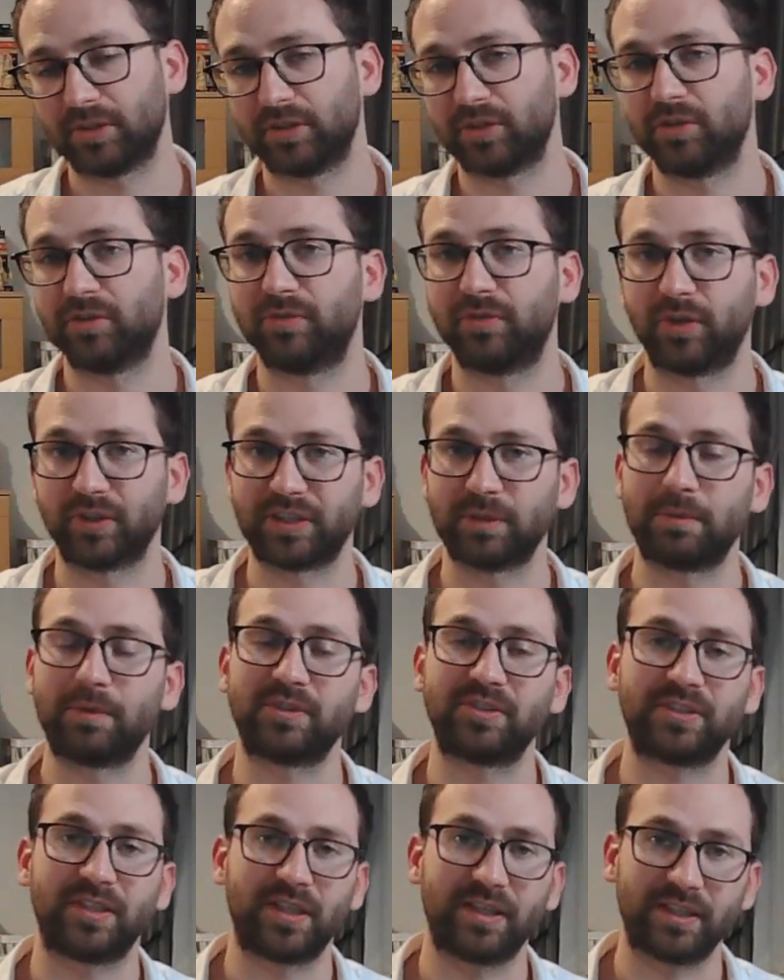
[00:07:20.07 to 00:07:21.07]
You thought about
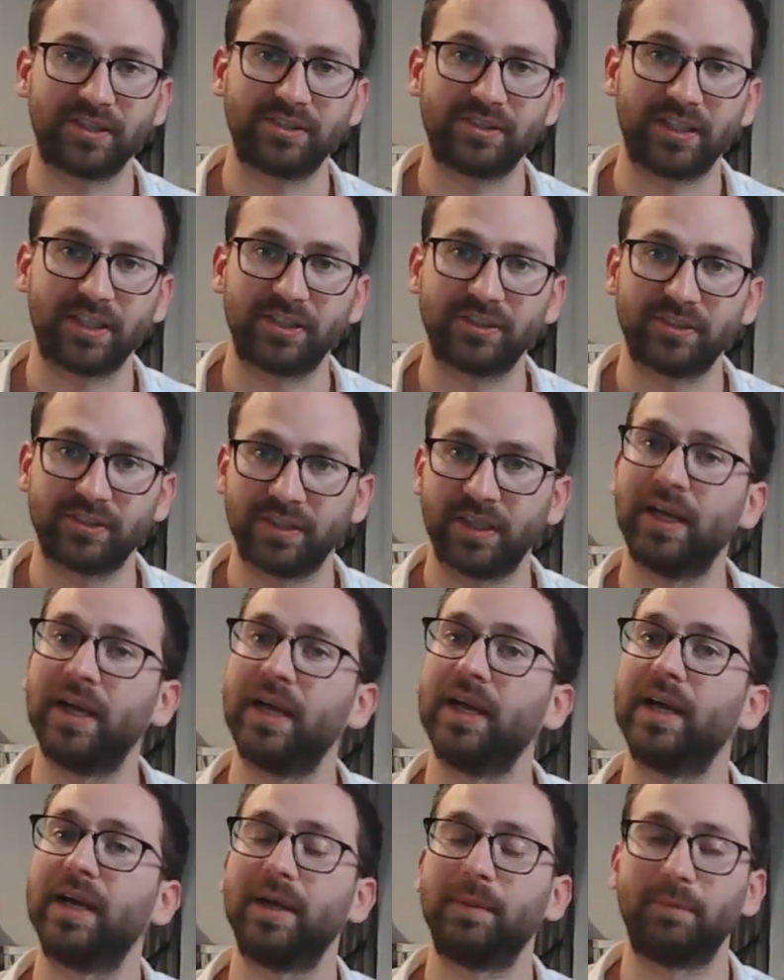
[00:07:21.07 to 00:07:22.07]
statistics,
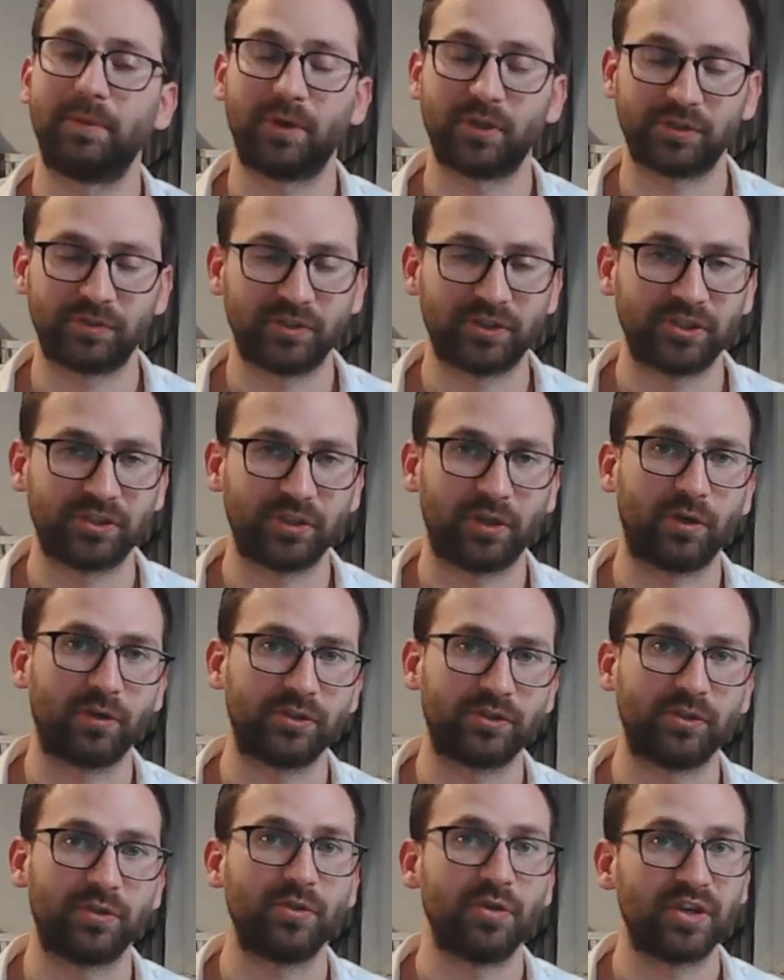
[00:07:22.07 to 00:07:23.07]
because this is
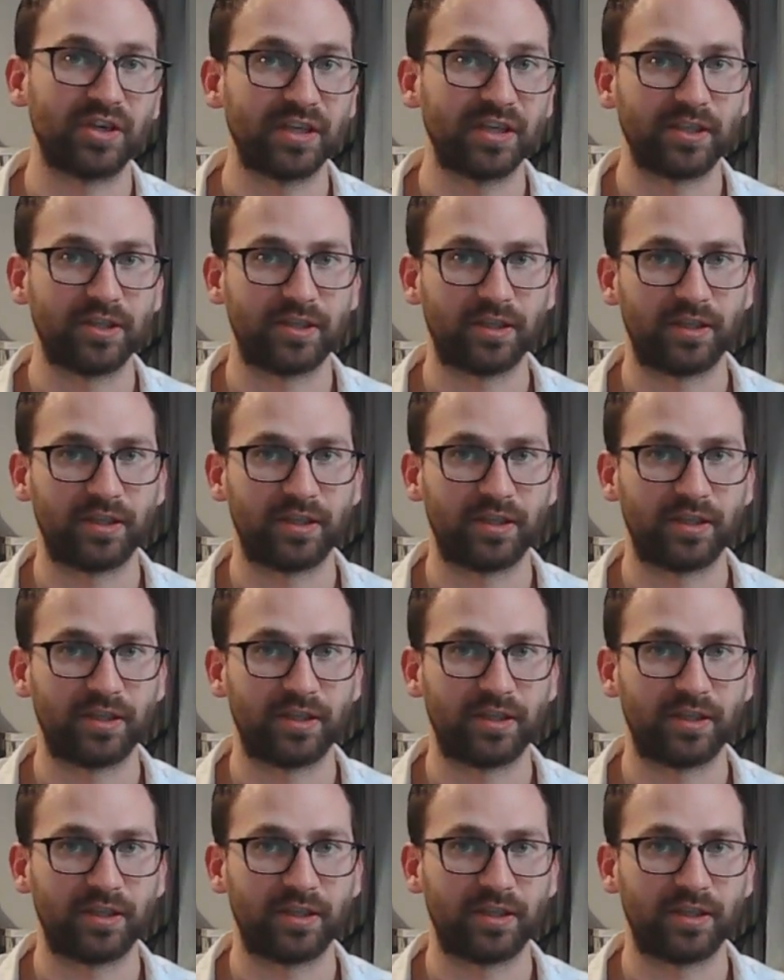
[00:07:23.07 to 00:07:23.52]
also really, really